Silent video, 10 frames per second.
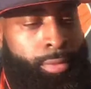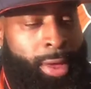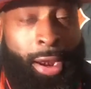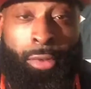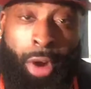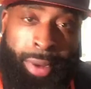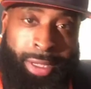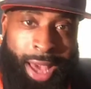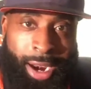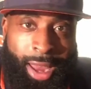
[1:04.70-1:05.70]
And the aroma
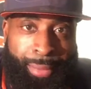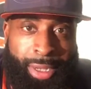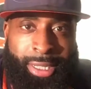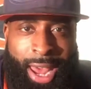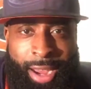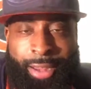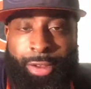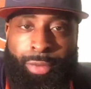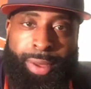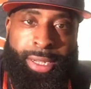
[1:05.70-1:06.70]
is kind of like metallic a
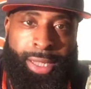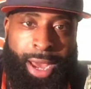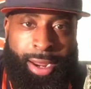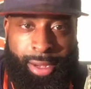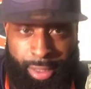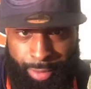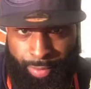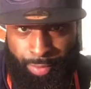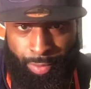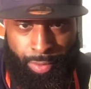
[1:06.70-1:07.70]
little bit. It's not as
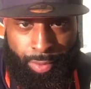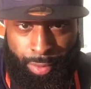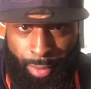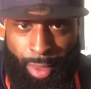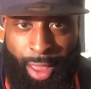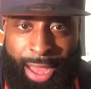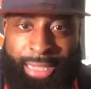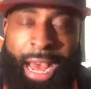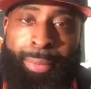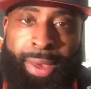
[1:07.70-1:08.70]

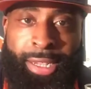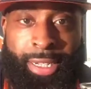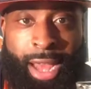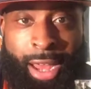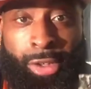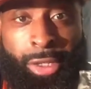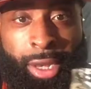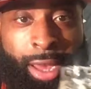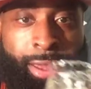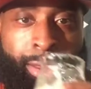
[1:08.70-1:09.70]
hoppy as I usually
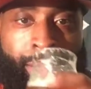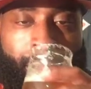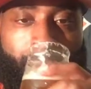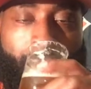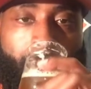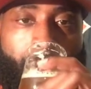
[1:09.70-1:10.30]
like it, you know.